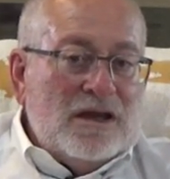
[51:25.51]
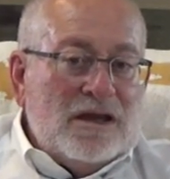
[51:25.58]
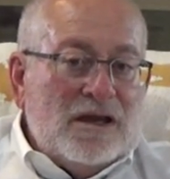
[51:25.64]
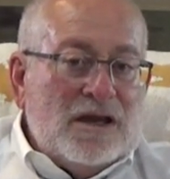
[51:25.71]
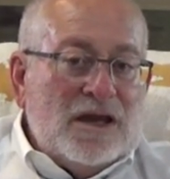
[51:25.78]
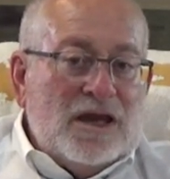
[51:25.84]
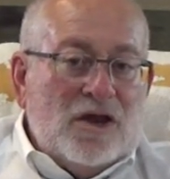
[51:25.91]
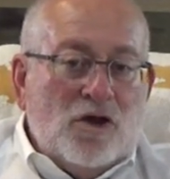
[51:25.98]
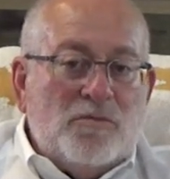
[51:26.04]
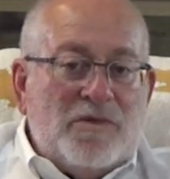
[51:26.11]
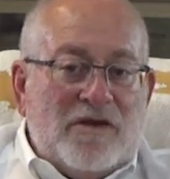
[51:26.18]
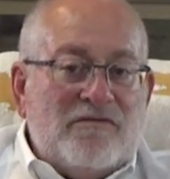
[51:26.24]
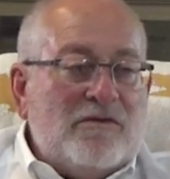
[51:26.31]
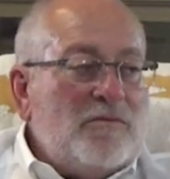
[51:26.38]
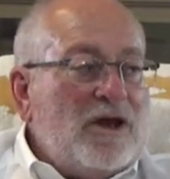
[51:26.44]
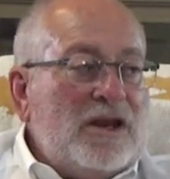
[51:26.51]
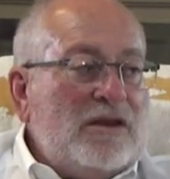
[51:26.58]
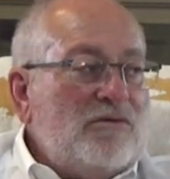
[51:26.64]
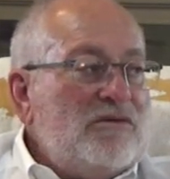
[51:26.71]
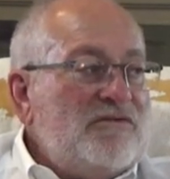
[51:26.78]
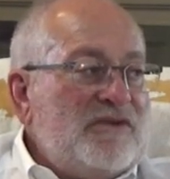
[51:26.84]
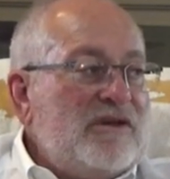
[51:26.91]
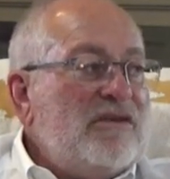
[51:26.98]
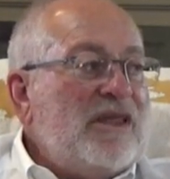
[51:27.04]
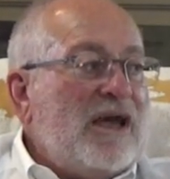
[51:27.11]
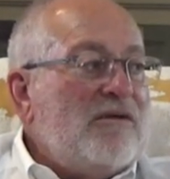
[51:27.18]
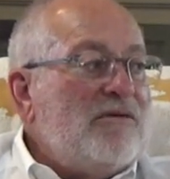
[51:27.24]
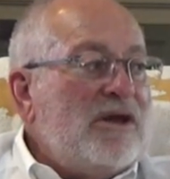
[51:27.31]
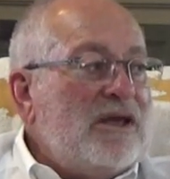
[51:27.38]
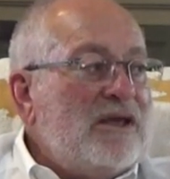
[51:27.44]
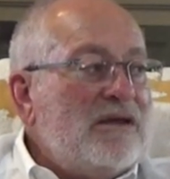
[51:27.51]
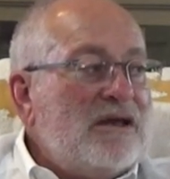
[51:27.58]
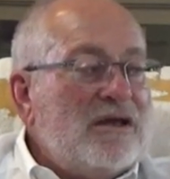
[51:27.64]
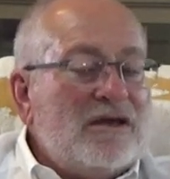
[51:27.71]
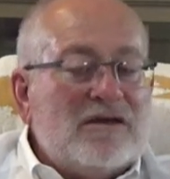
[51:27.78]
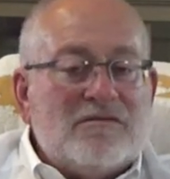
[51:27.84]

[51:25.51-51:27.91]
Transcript: I hope everybody would feel that way.